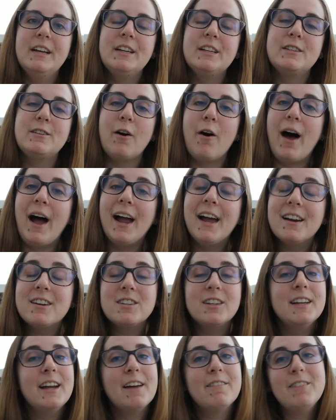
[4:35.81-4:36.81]
So I
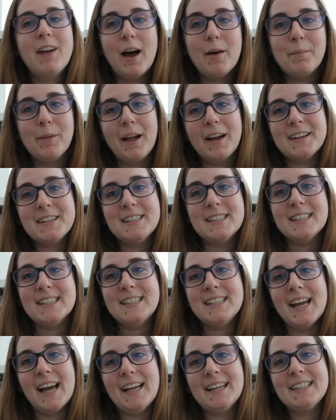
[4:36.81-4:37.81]
actually have not blocked
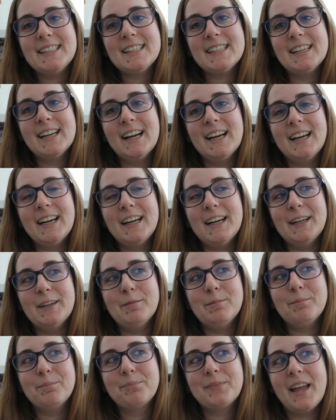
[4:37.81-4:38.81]
this yet,
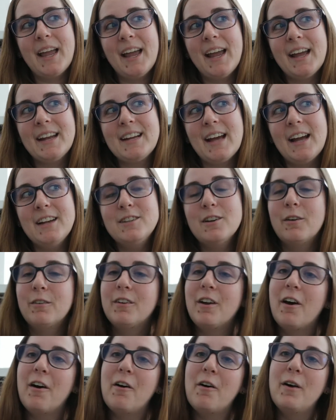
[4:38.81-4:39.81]
um, and I don't
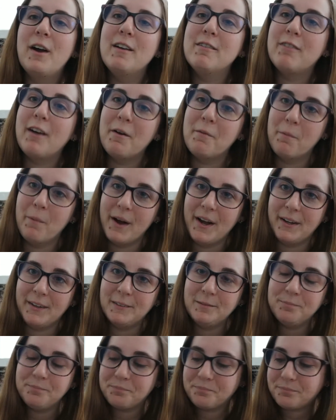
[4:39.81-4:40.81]
know if I
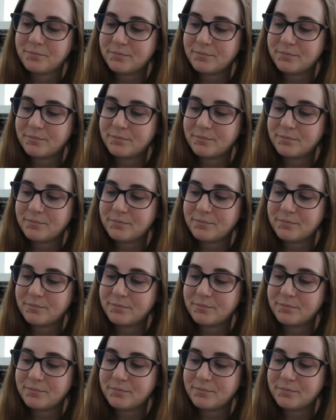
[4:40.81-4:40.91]
will.